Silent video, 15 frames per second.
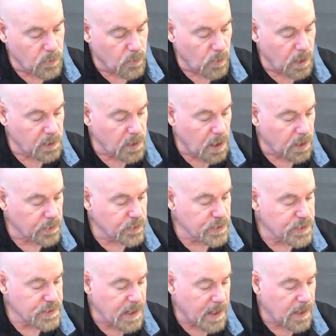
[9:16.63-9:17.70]
One
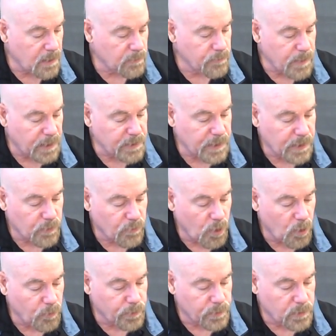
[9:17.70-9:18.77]
hunkered down, mending a
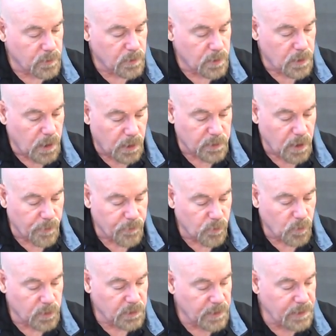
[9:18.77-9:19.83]
rope, another
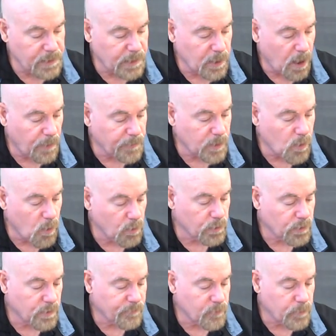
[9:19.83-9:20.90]
one leaning on the
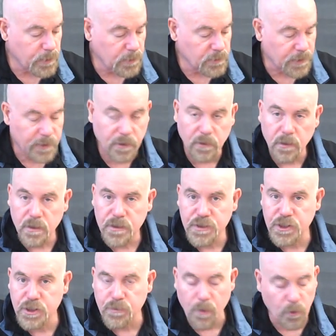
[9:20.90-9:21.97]
corner of a building,
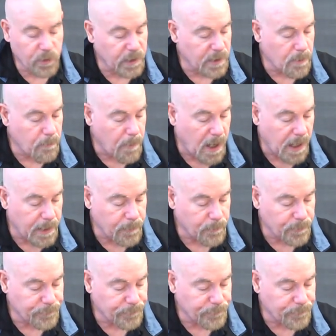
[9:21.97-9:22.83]
smoking a pipe.